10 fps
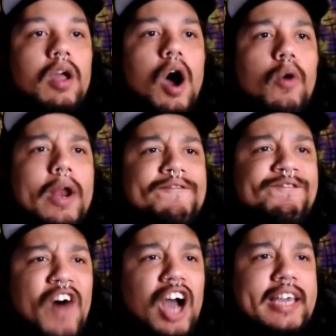Oh, what a
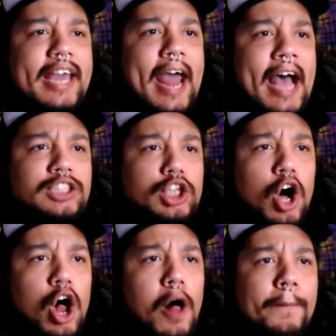fucking
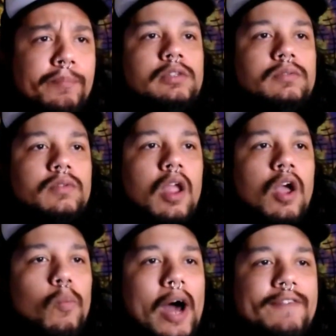asshole.
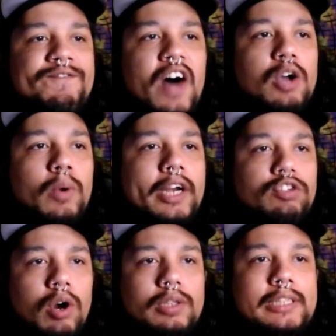Why the fuck would he
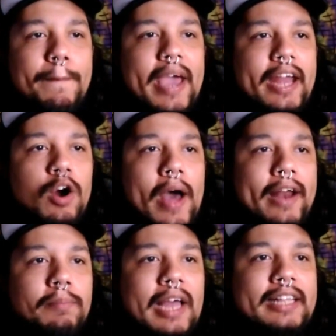throw a tomato
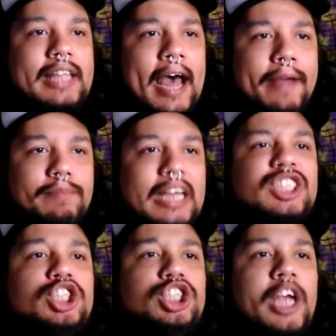at him like that?
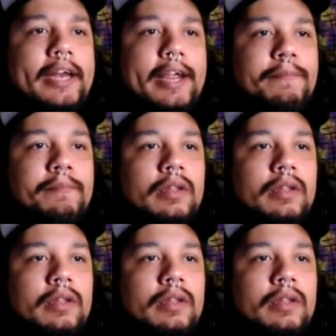That's shitty.